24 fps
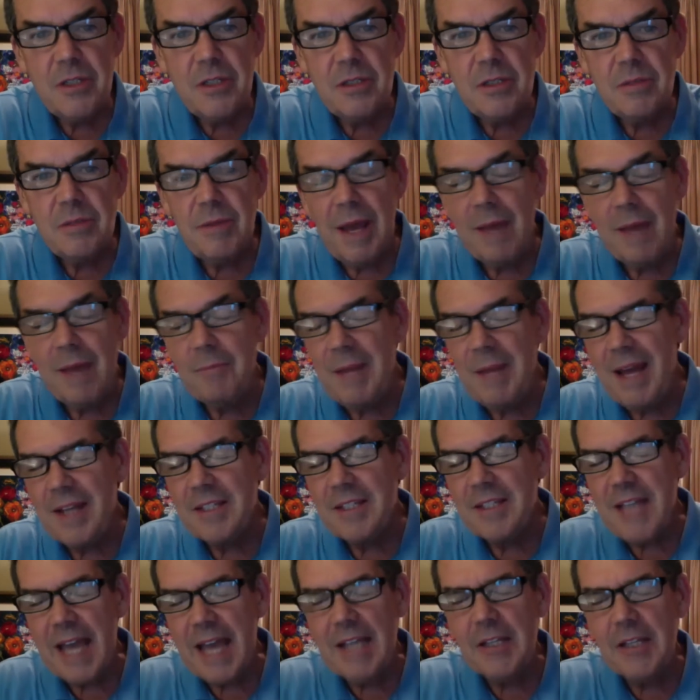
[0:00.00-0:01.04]
I'm not
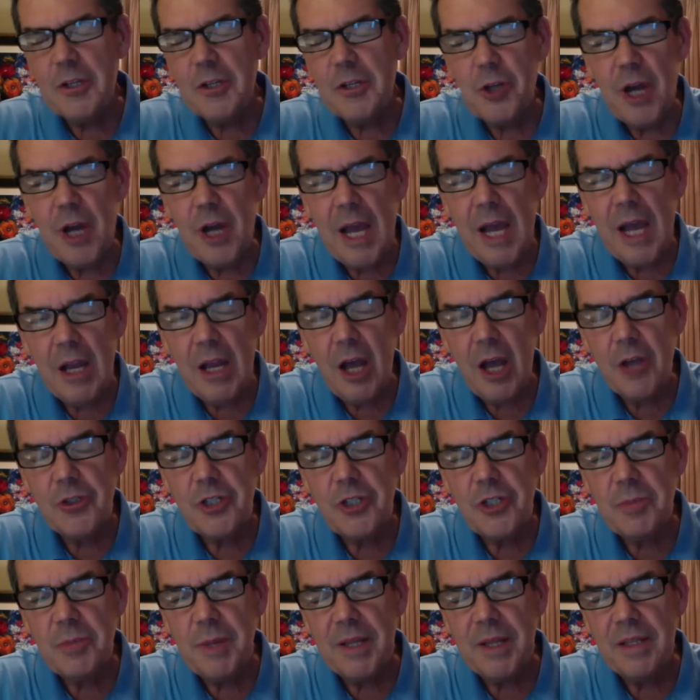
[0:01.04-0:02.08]
exactly sure how long she's
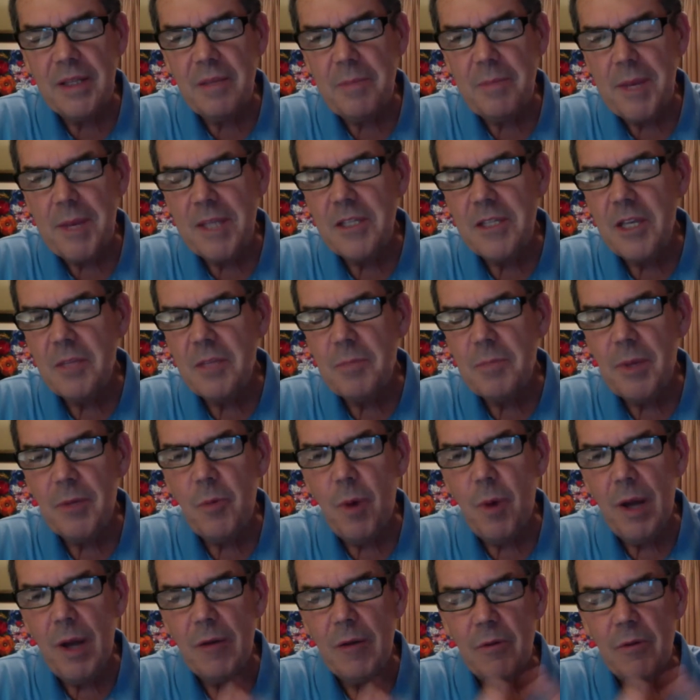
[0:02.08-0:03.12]
been in the business, but what